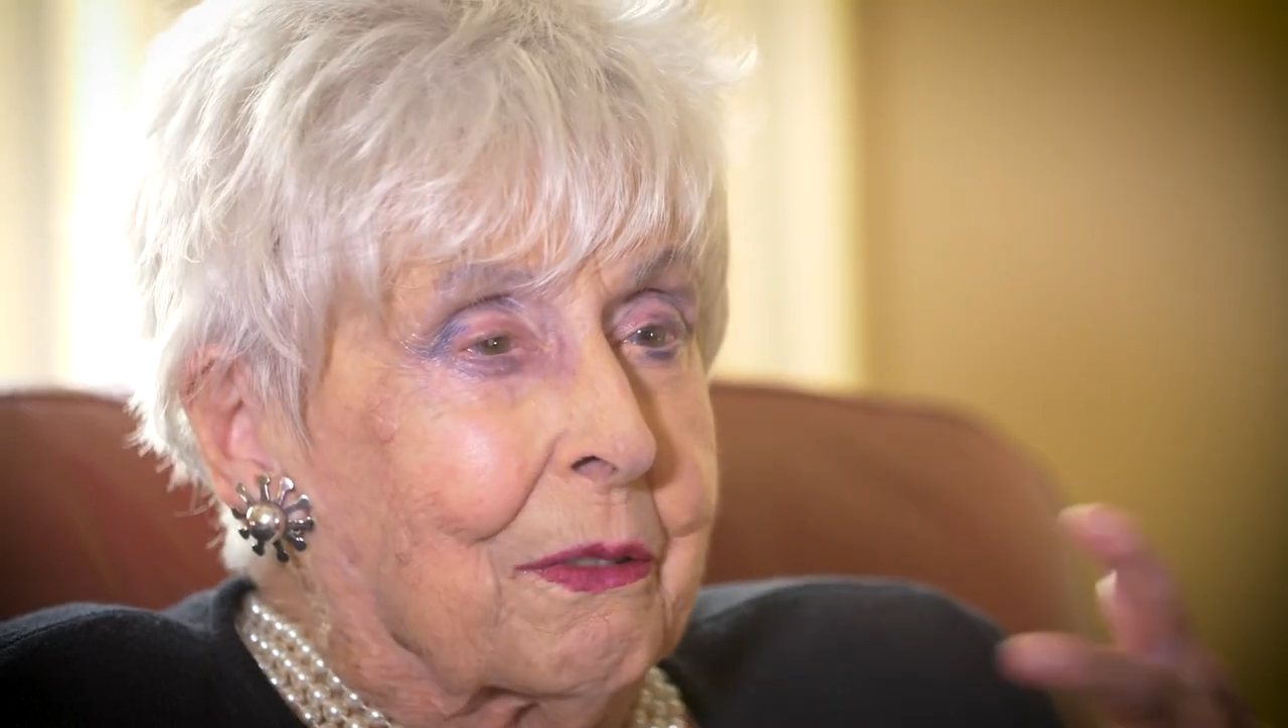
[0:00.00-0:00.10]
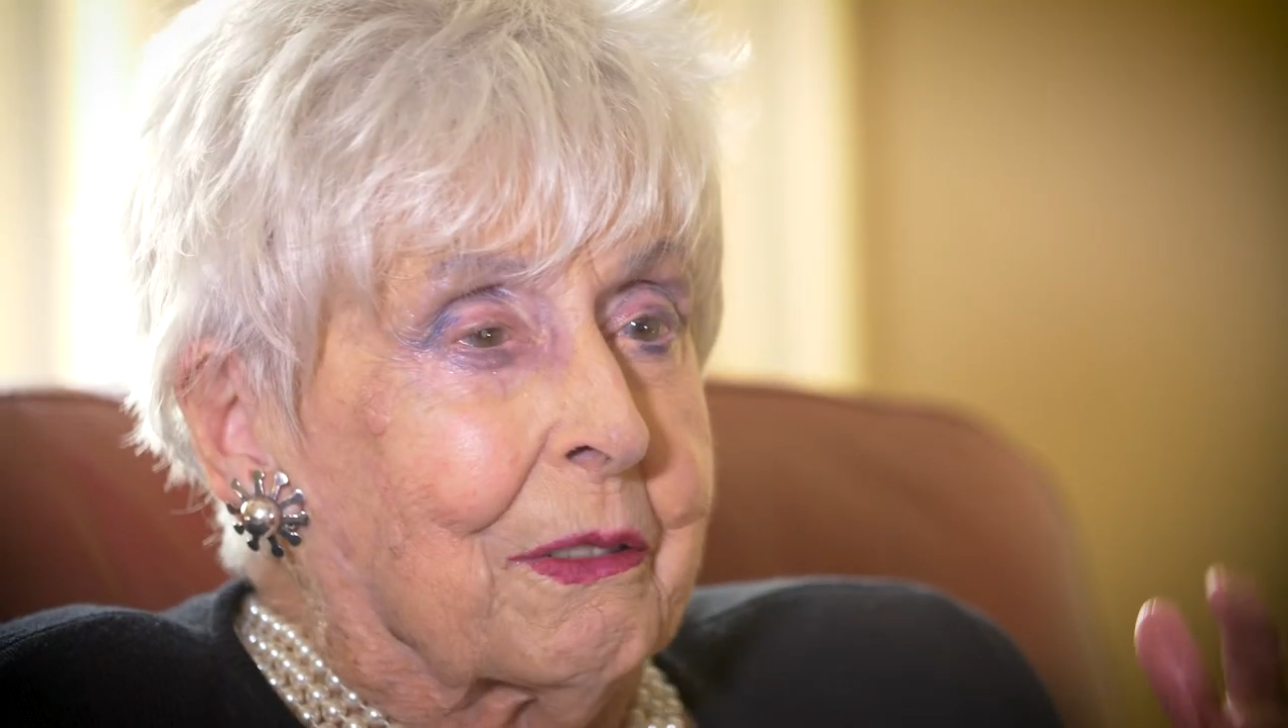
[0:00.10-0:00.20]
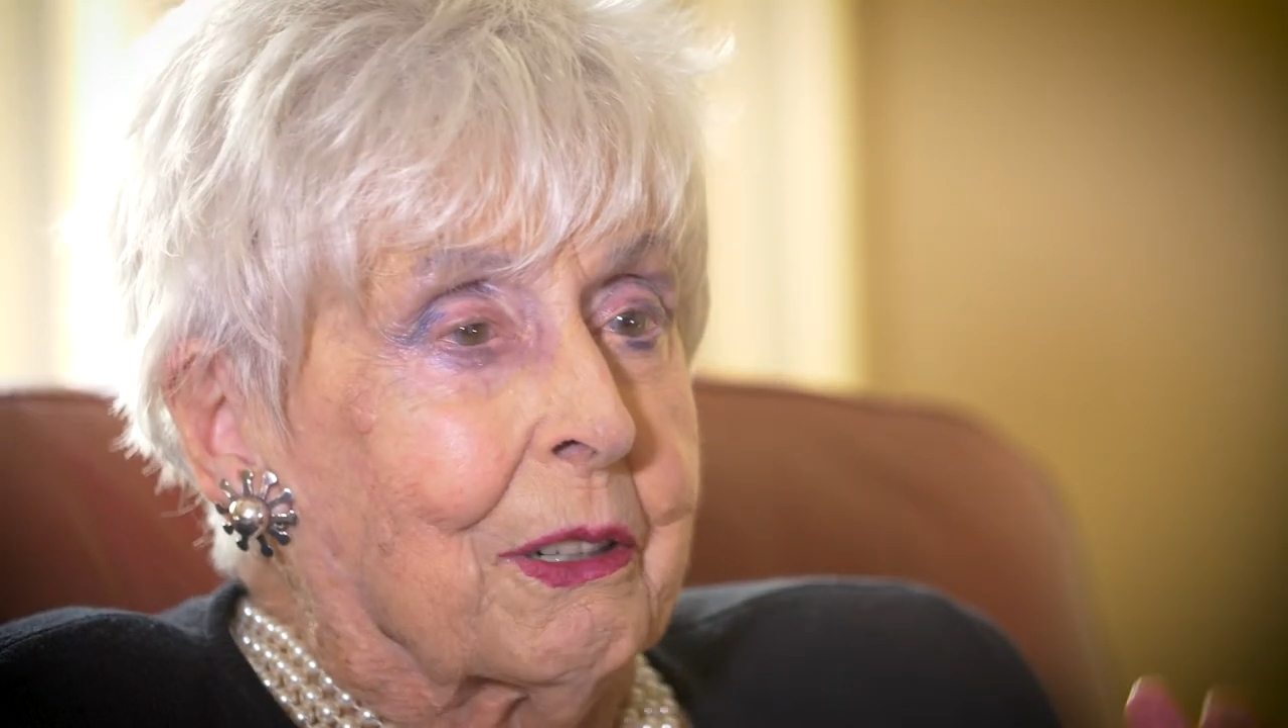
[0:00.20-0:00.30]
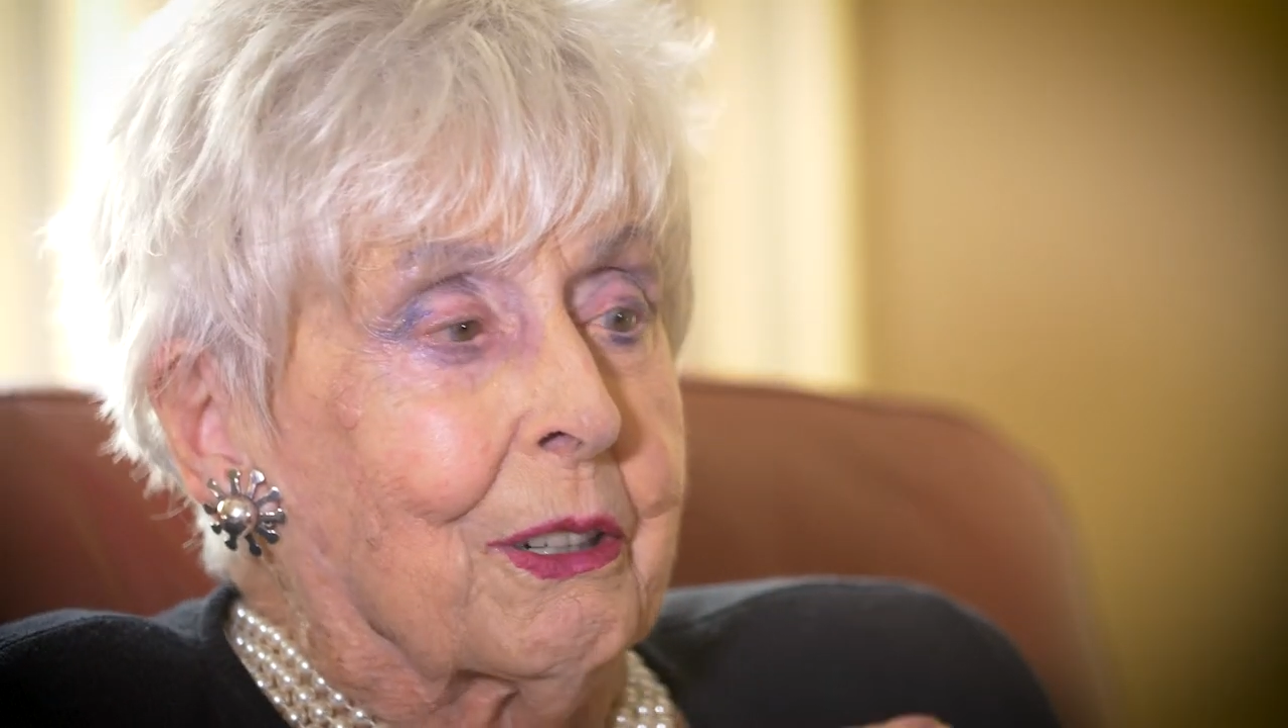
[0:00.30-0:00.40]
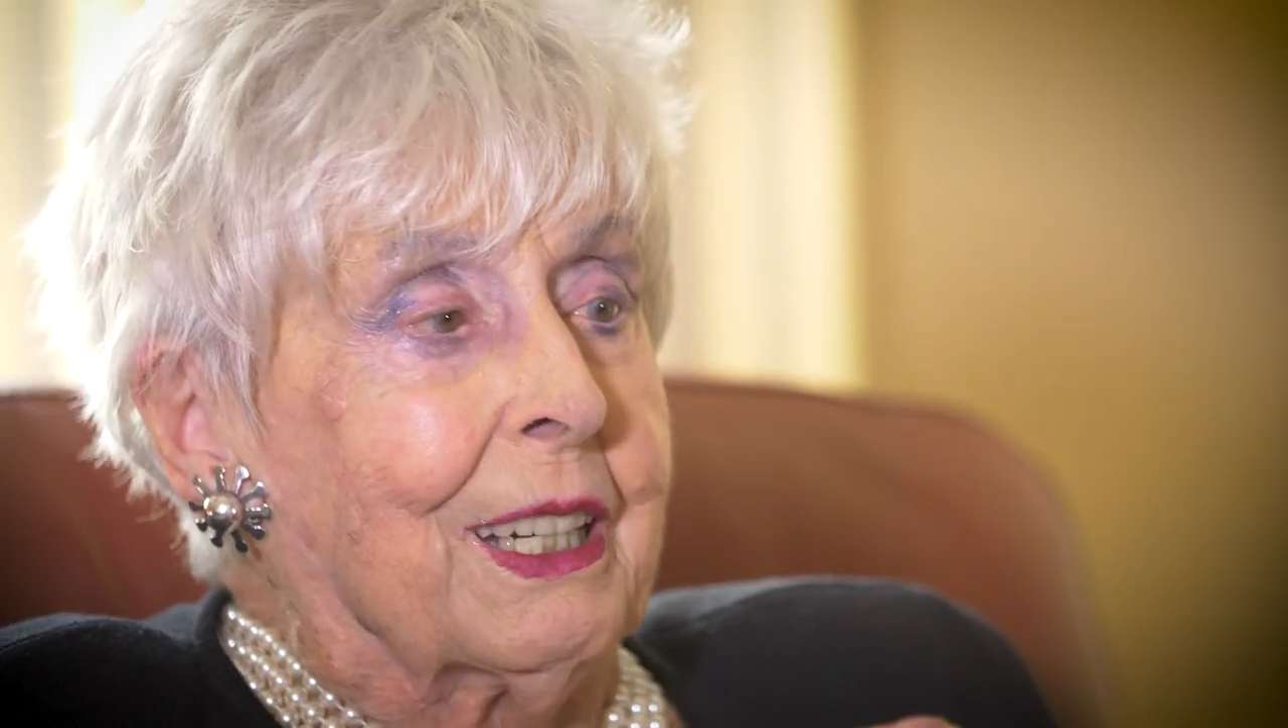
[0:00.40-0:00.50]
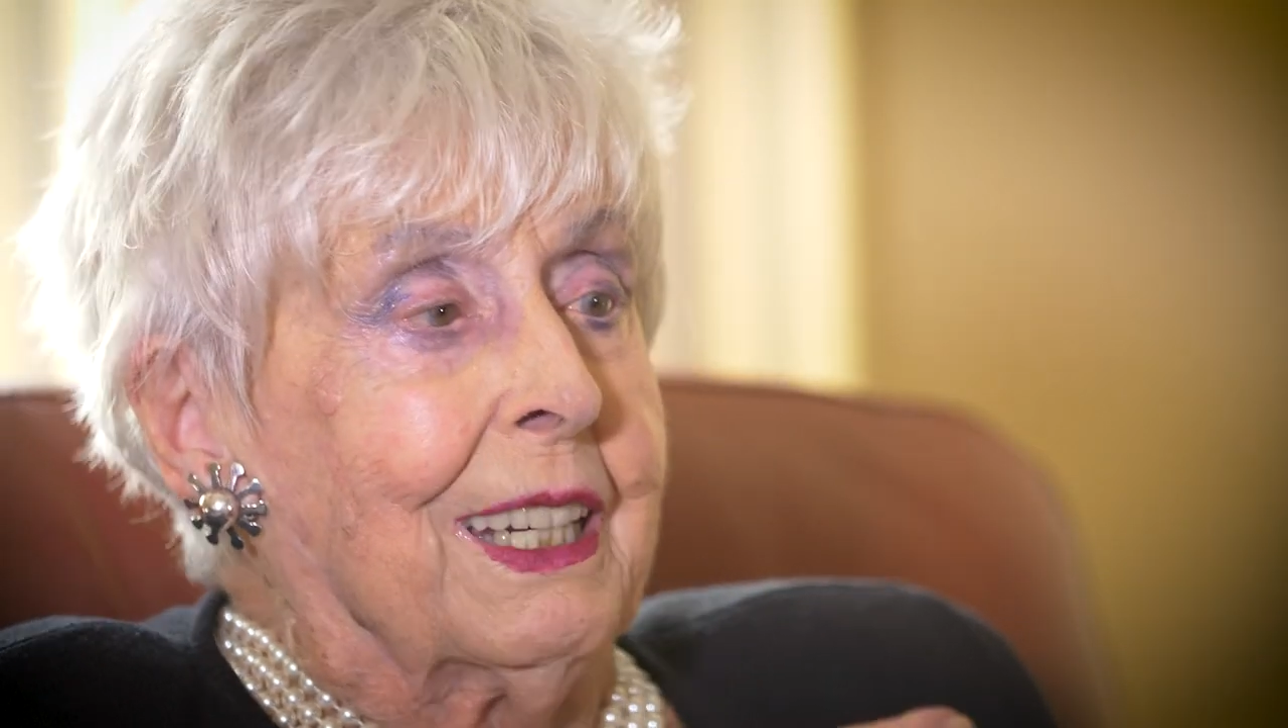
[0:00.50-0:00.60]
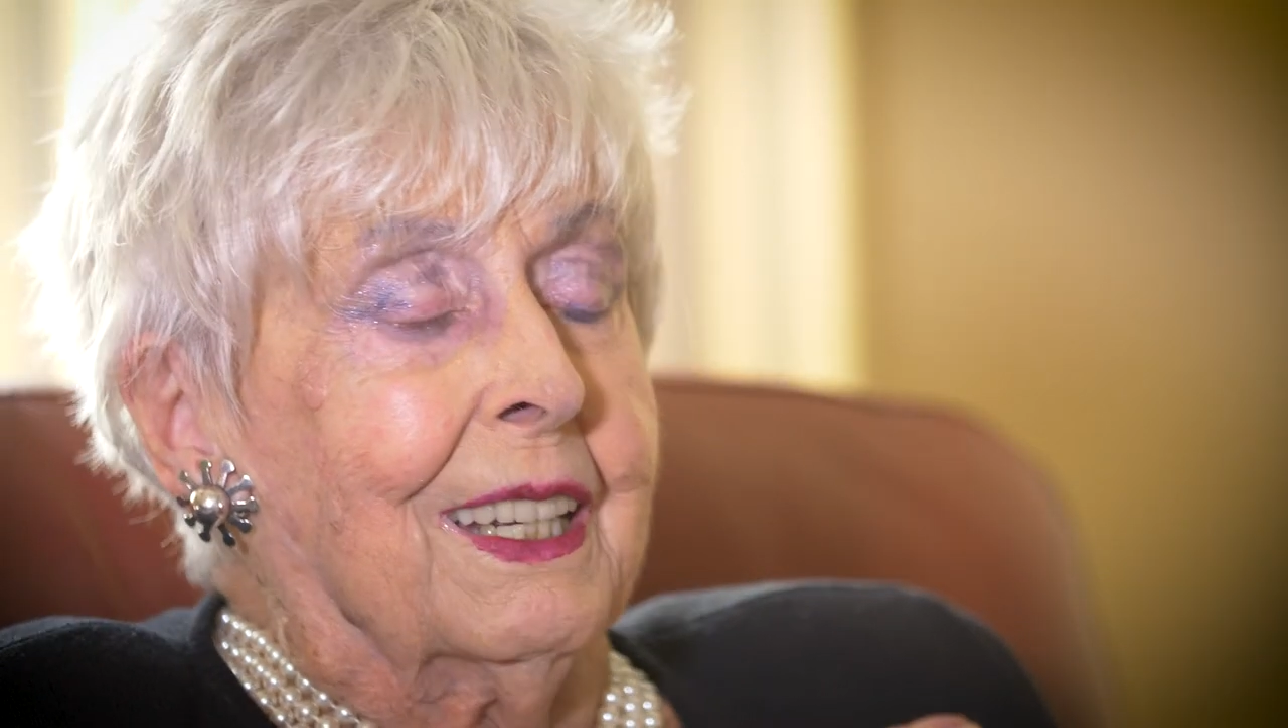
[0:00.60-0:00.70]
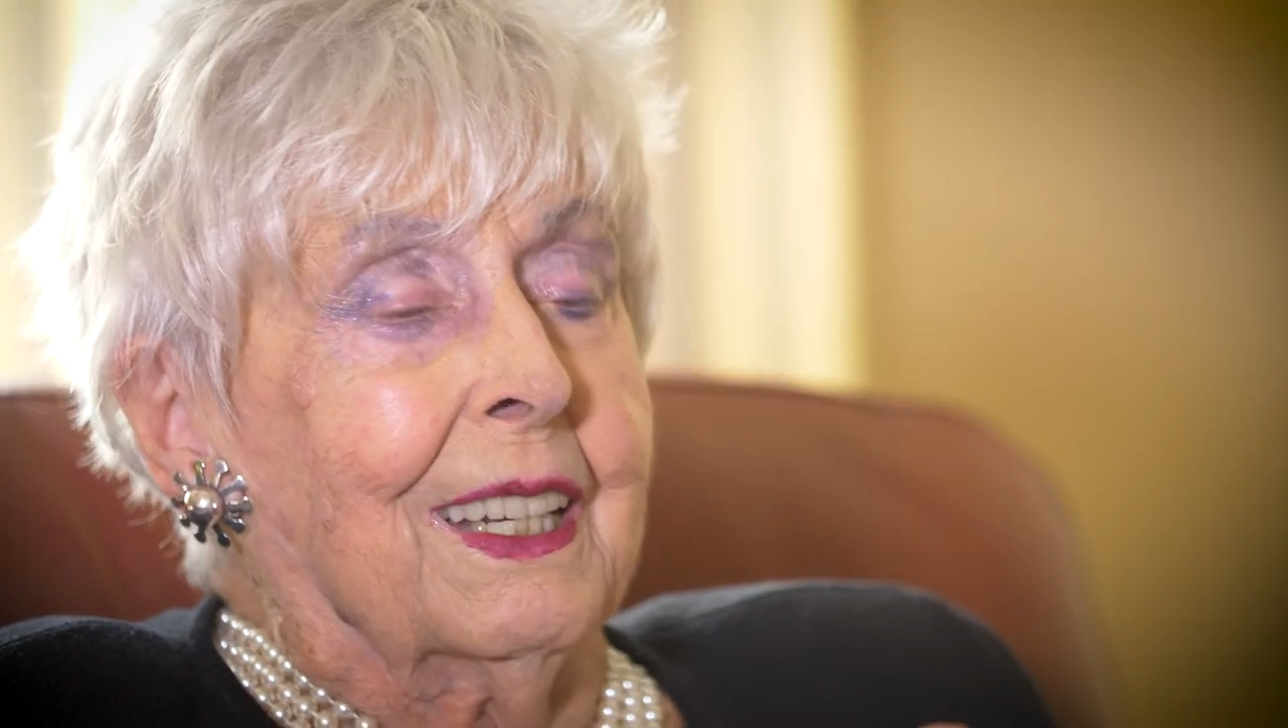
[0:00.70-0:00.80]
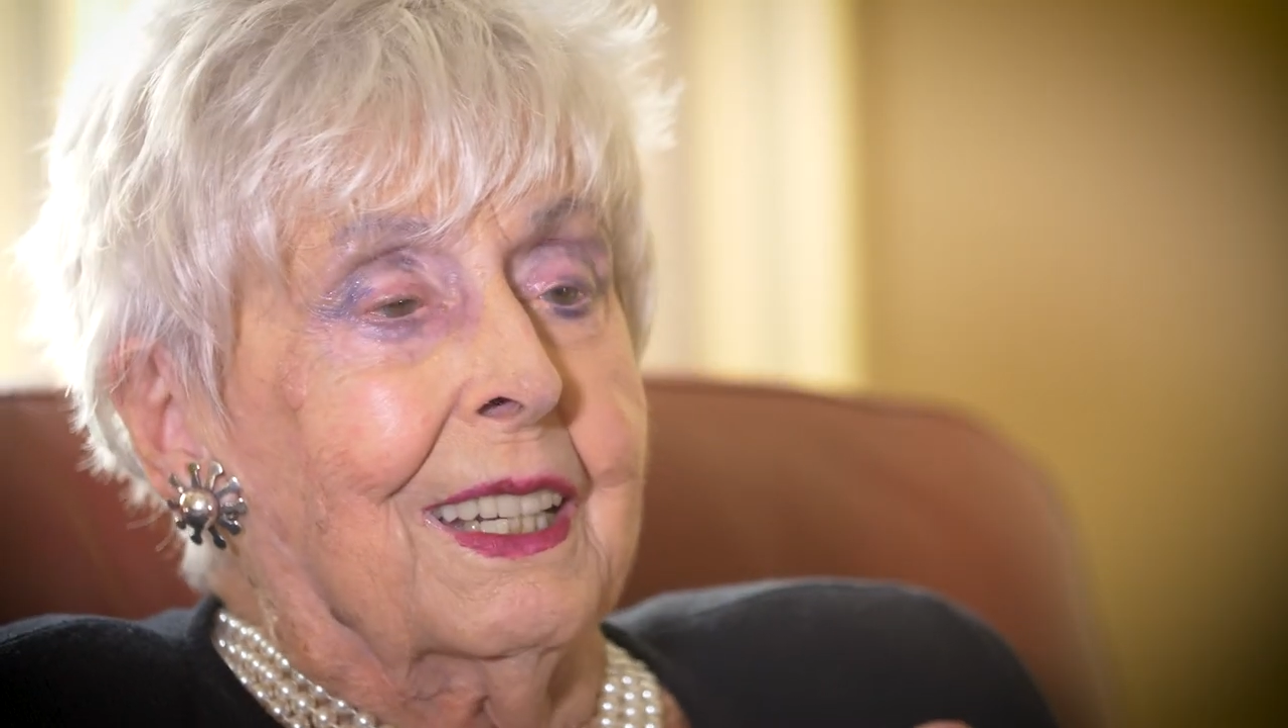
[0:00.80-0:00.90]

very